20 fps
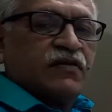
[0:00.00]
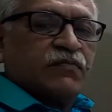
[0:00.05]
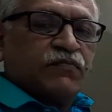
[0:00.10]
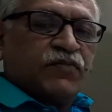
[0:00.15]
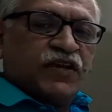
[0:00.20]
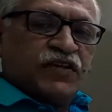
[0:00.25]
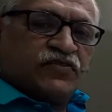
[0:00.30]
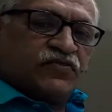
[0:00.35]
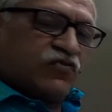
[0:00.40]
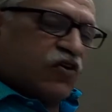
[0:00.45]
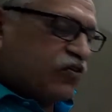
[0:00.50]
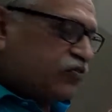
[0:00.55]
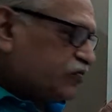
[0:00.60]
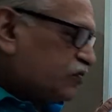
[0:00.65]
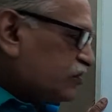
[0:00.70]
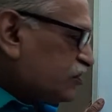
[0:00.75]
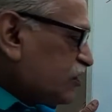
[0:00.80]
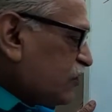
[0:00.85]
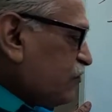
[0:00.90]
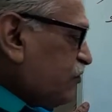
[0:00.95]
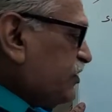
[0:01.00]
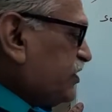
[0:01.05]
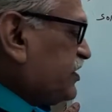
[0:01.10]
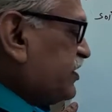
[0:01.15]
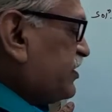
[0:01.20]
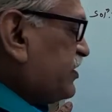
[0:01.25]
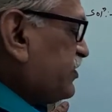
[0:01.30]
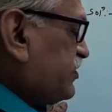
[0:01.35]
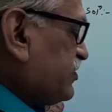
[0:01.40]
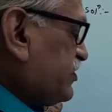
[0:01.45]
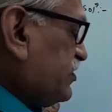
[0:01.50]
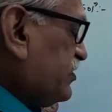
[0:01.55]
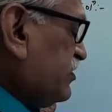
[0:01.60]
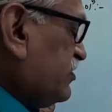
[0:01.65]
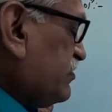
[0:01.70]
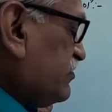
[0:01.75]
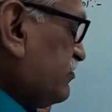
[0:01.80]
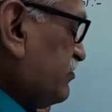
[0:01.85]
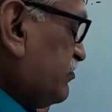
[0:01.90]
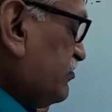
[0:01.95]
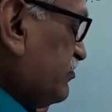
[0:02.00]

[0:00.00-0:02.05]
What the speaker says: plus constant of integration